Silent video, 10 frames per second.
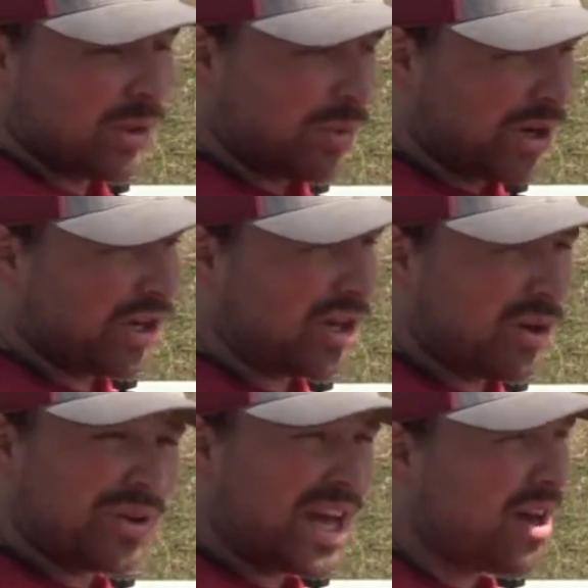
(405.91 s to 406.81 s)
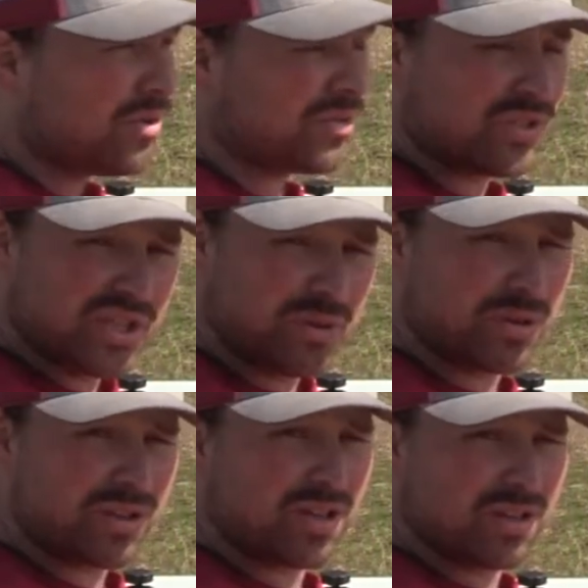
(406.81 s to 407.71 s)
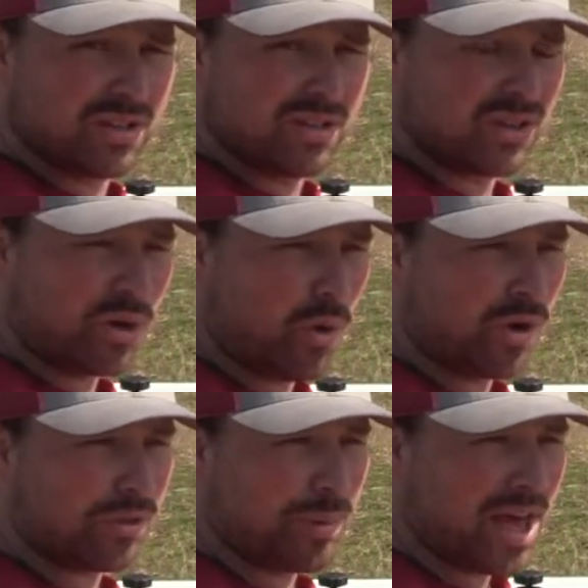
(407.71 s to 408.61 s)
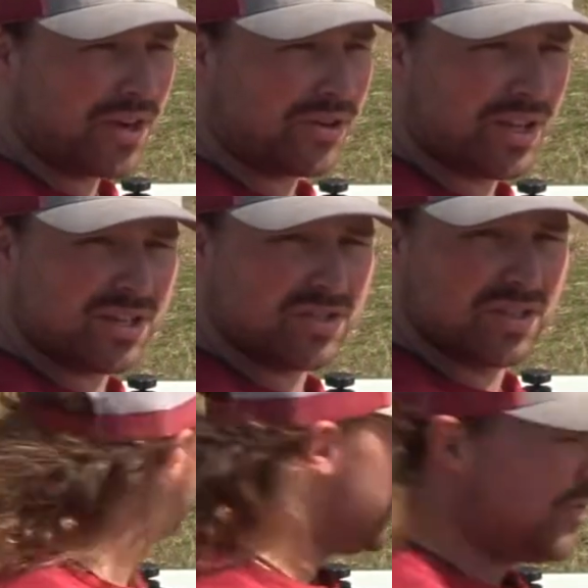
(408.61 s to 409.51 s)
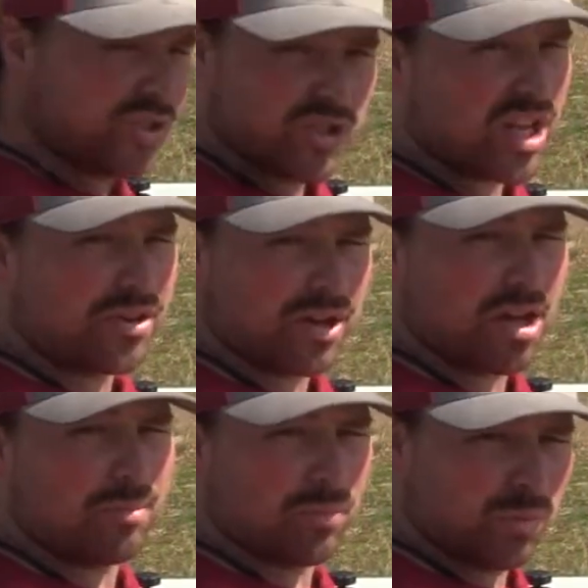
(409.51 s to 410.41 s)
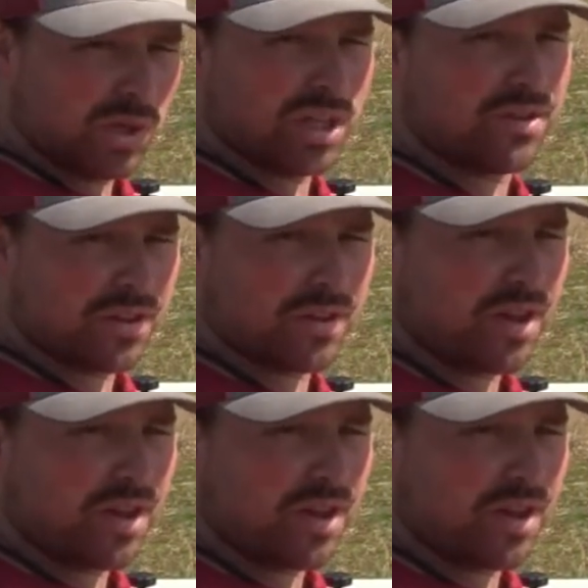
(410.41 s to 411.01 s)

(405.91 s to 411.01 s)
We're gonna go down, see where the core of the pattern is. If it's centered up, we'll leave it